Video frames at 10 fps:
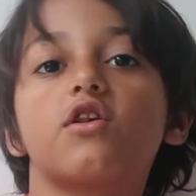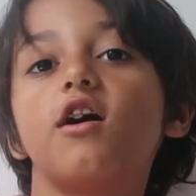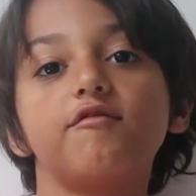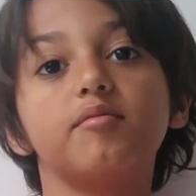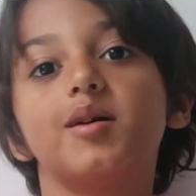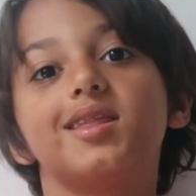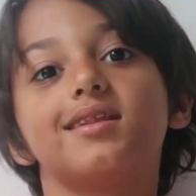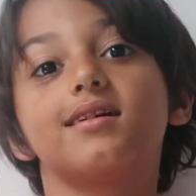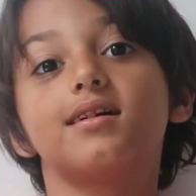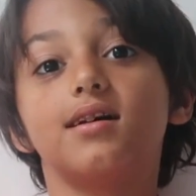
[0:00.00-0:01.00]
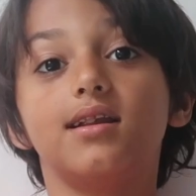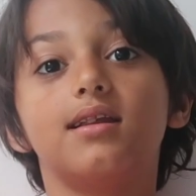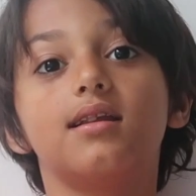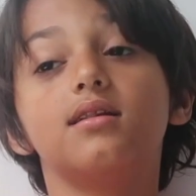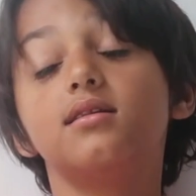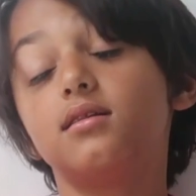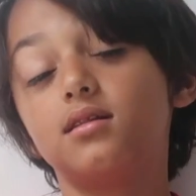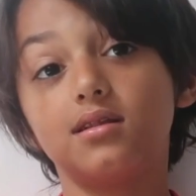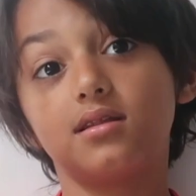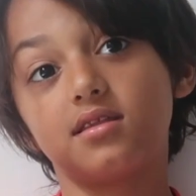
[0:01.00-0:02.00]
the government
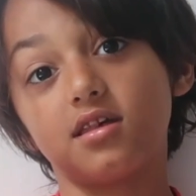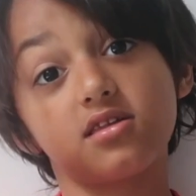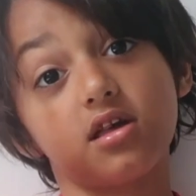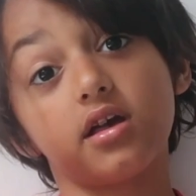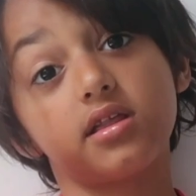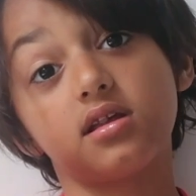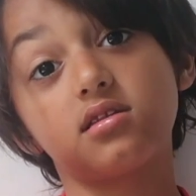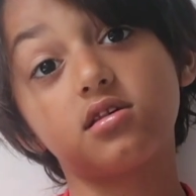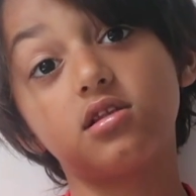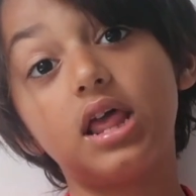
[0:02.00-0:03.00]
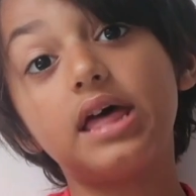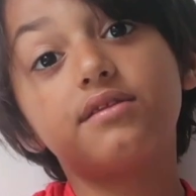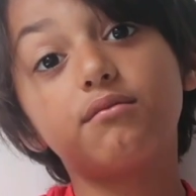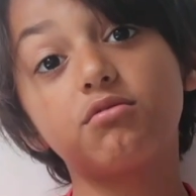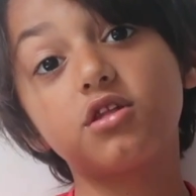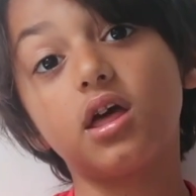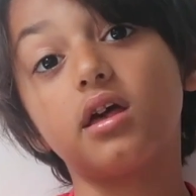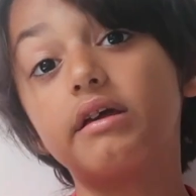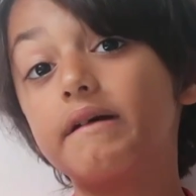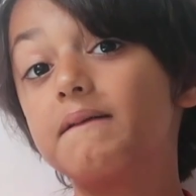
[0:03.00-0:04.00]
decided to let them
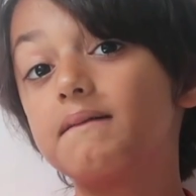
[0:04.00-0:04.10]
stay.